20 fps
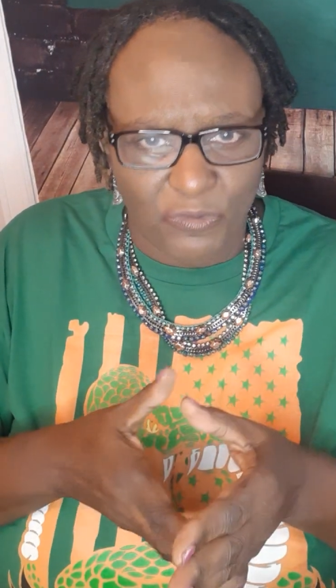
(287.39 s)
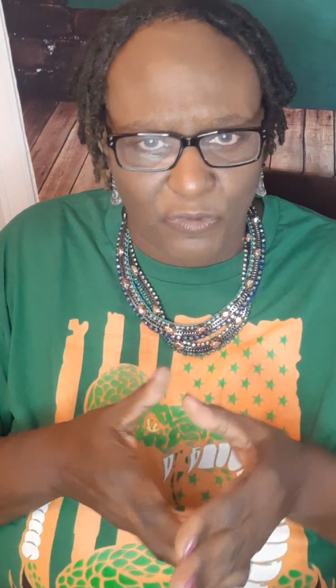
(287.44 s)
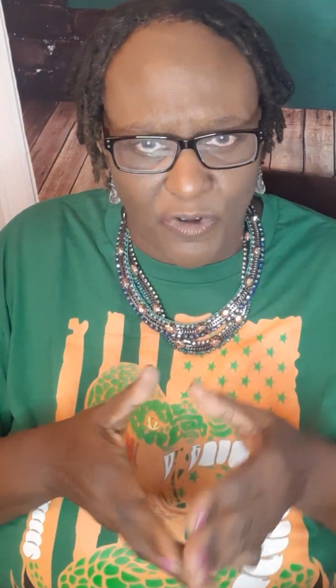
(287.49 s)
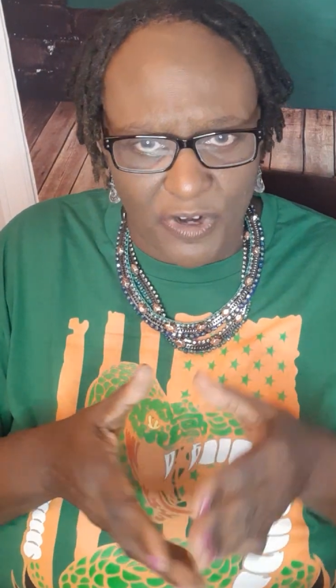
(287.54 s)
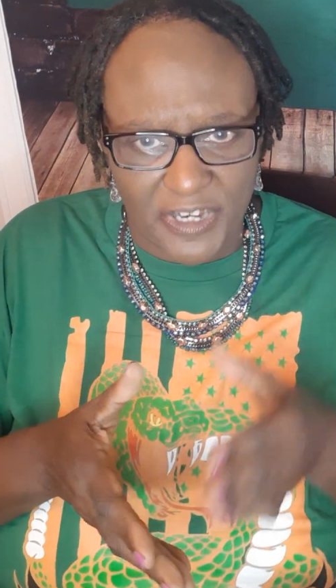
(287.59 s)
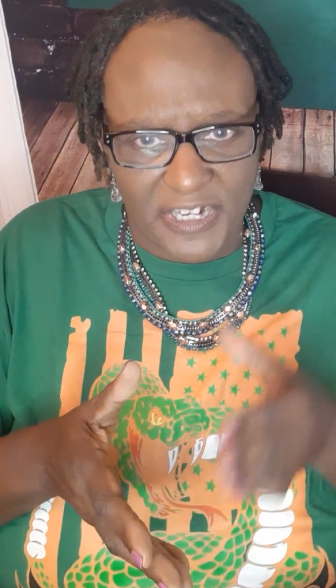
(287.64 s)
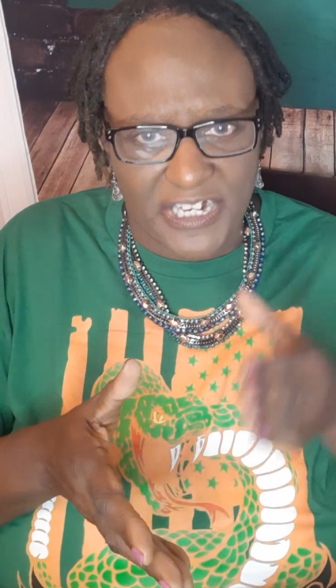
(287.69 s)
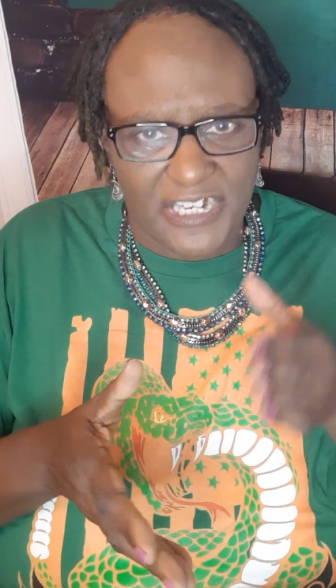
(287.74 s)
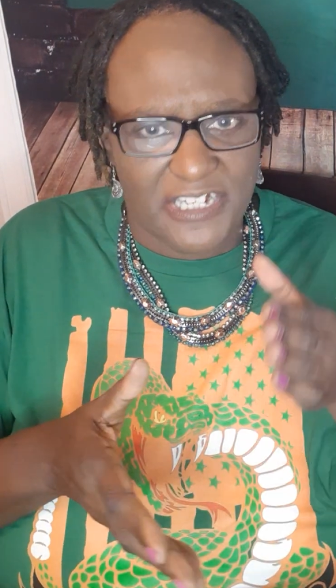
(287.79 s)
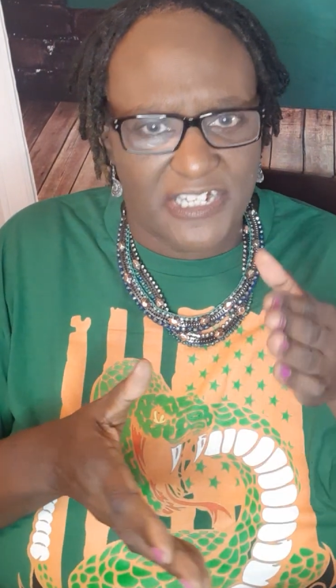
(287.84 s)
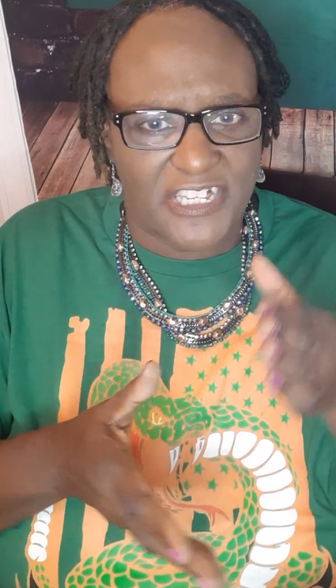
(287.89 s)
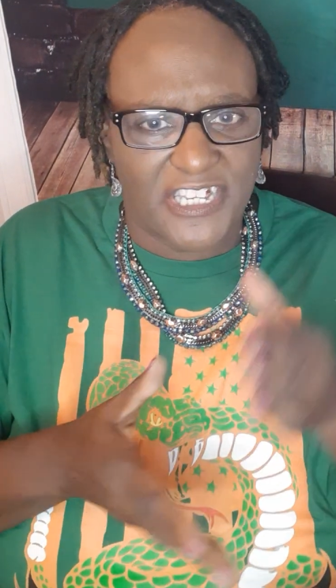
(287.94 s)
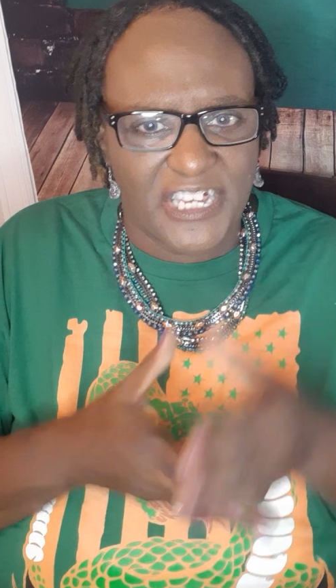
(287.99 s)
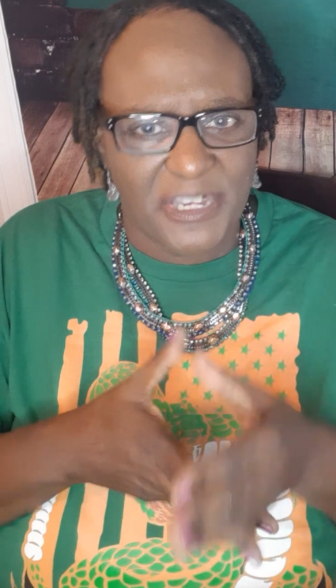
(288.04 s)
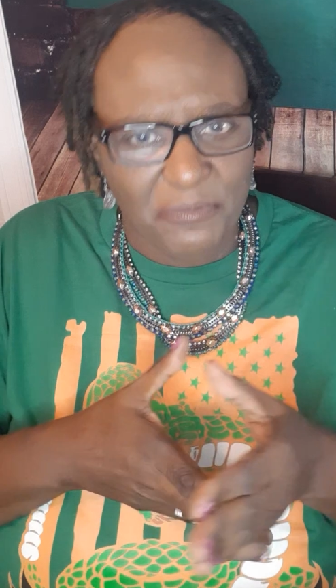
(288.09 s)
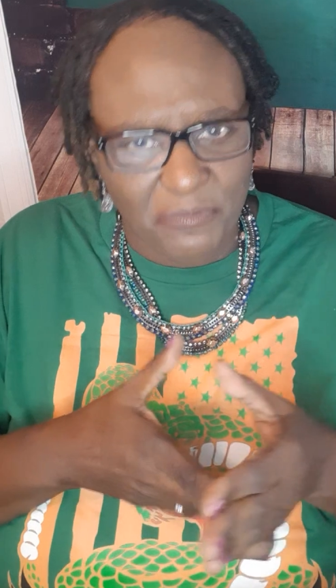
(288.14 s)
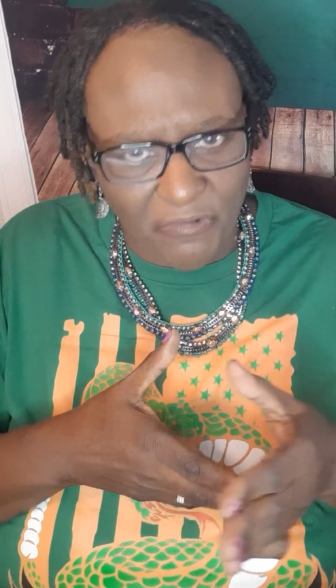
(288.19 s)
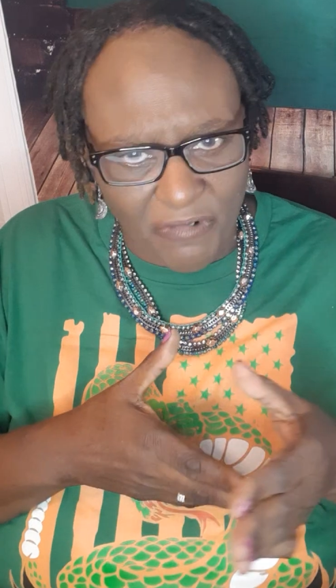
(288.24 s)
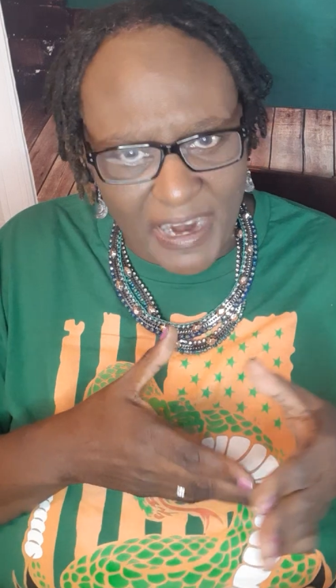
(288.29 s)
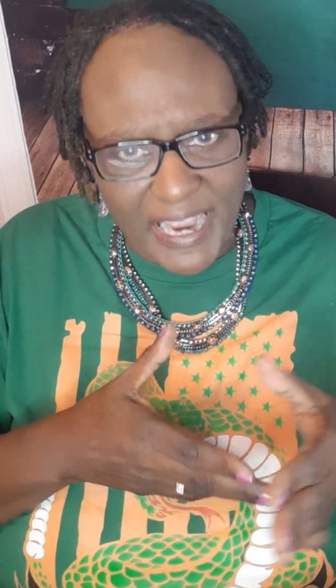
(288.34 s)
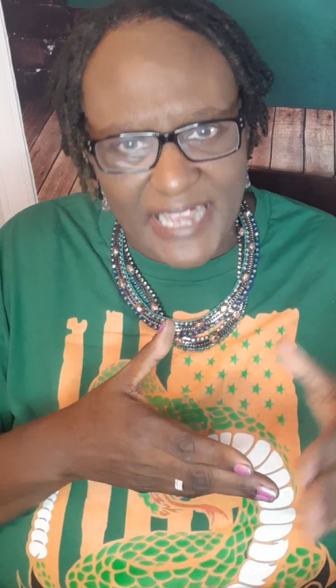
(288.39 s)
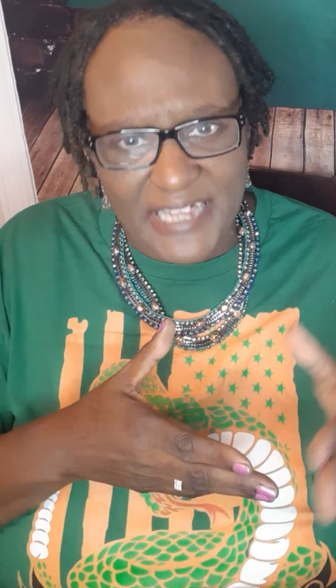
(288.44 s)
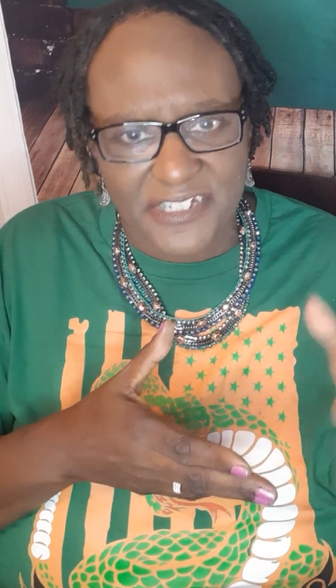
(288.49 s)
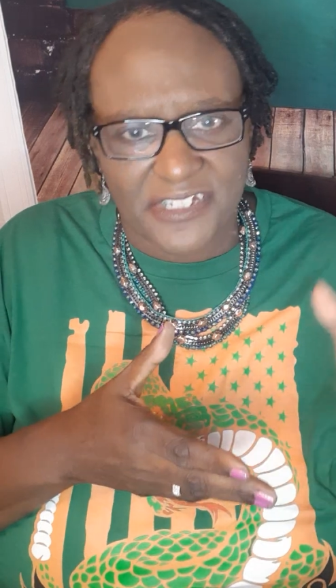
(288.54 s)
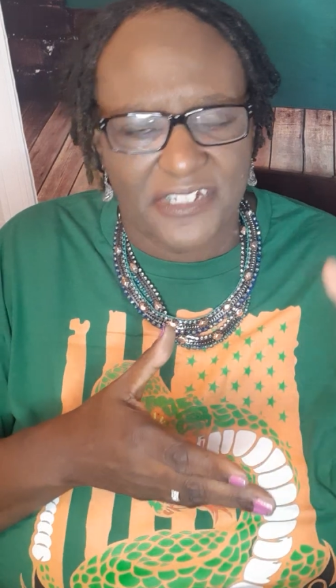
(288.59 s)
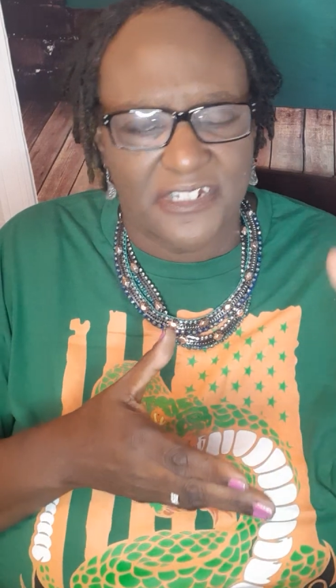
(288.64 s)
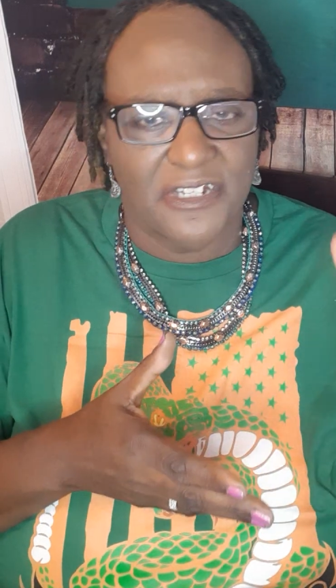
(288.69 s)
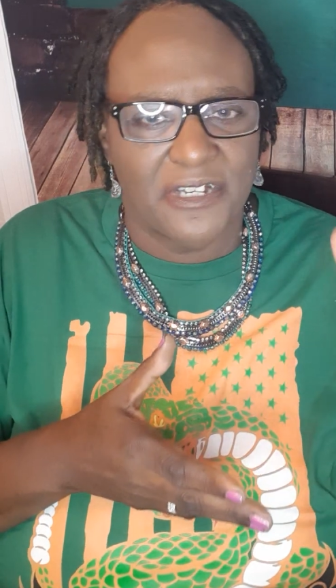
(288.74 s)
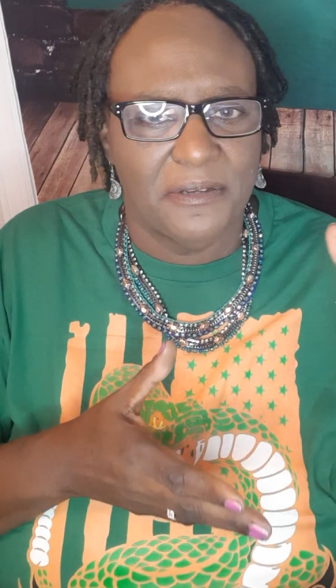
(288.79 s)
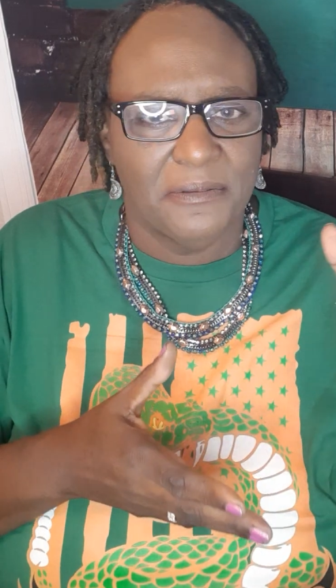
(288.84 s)
running, keep
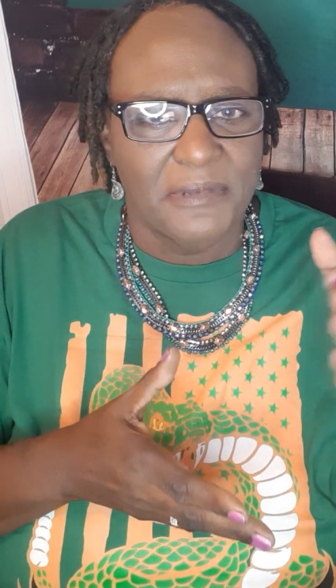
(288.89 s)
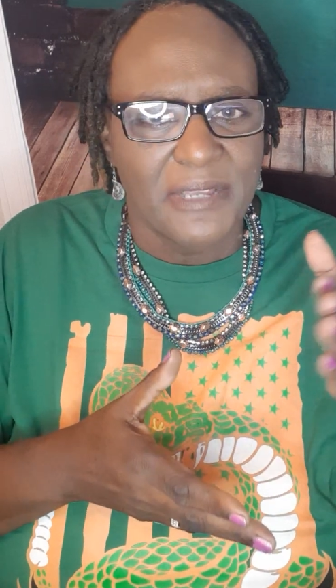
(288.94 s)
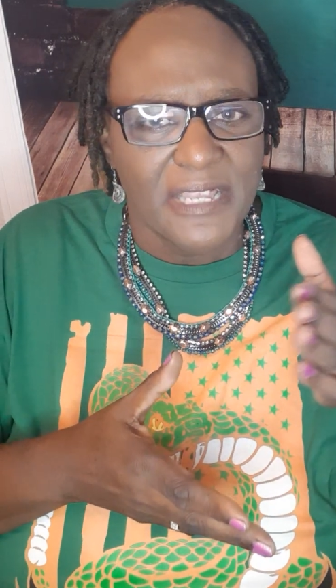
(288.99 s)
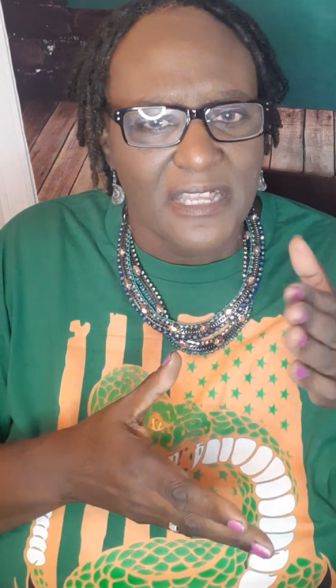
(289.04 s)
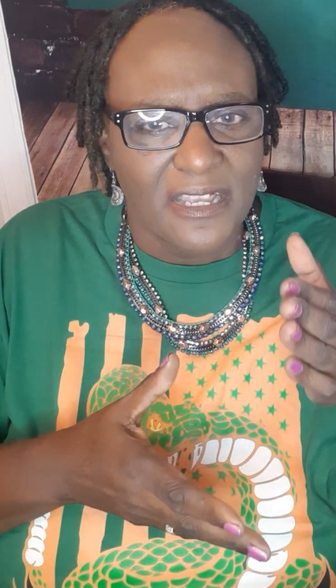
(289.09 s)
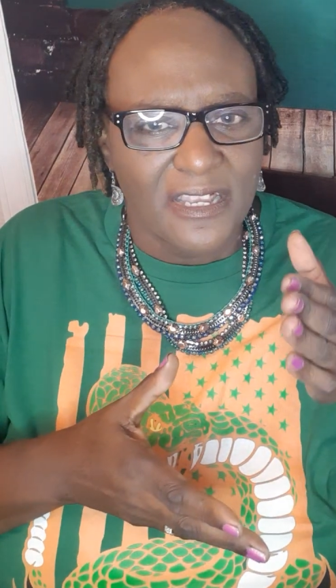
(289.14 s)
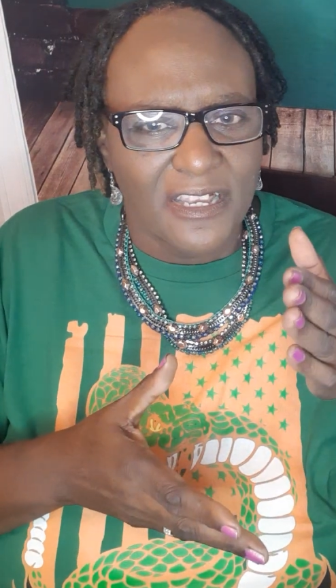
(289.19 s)
rising up.